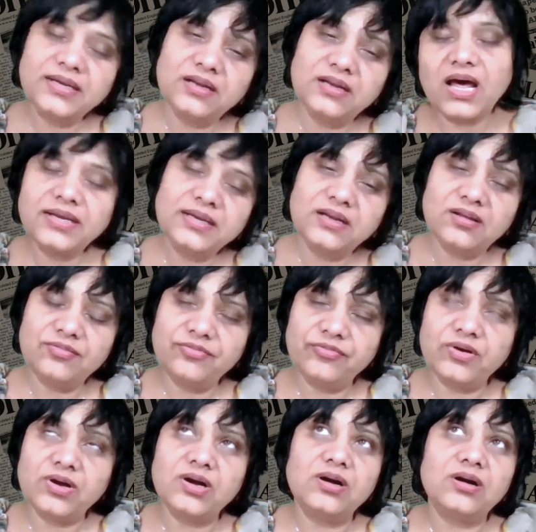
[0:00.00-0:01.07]
There are enough
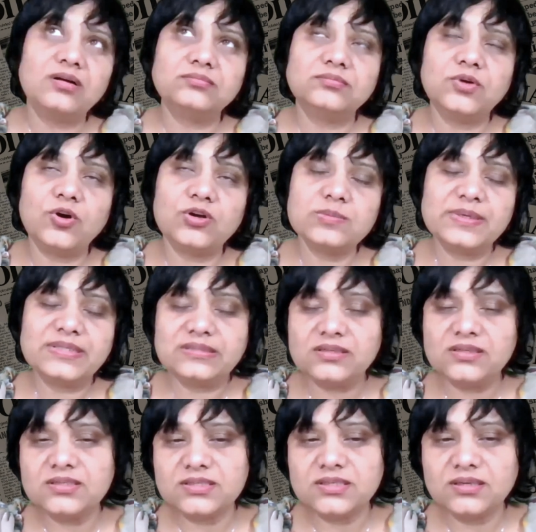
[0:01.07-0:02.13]

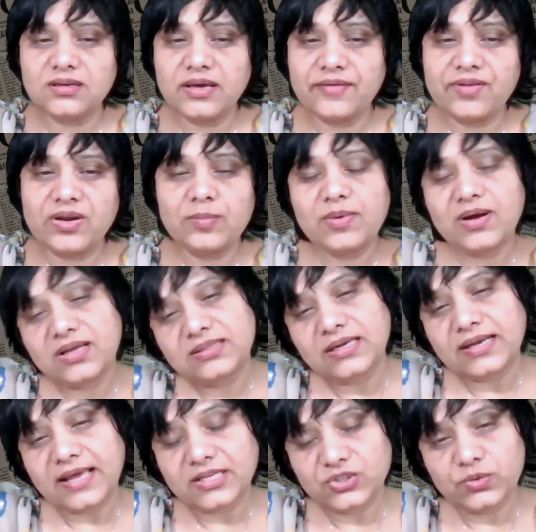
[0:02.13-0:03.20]
hospitals in Hyderabad
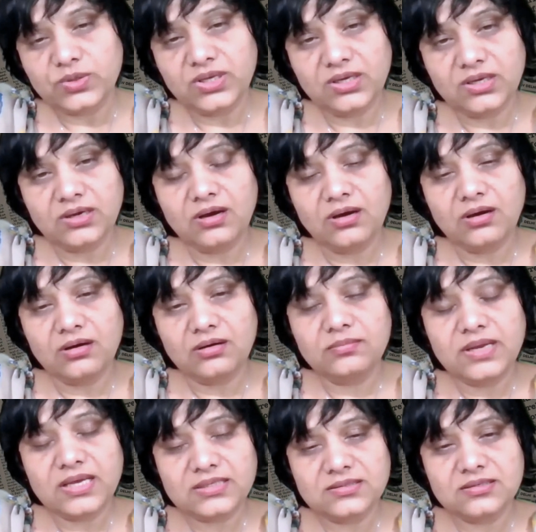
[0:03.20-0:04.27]
that actually
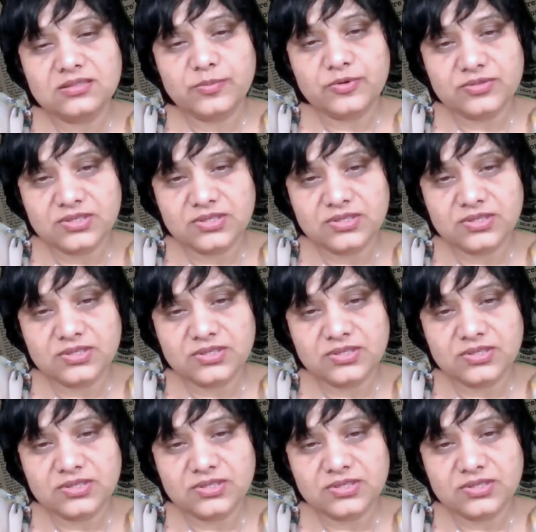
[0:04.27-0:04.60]
does this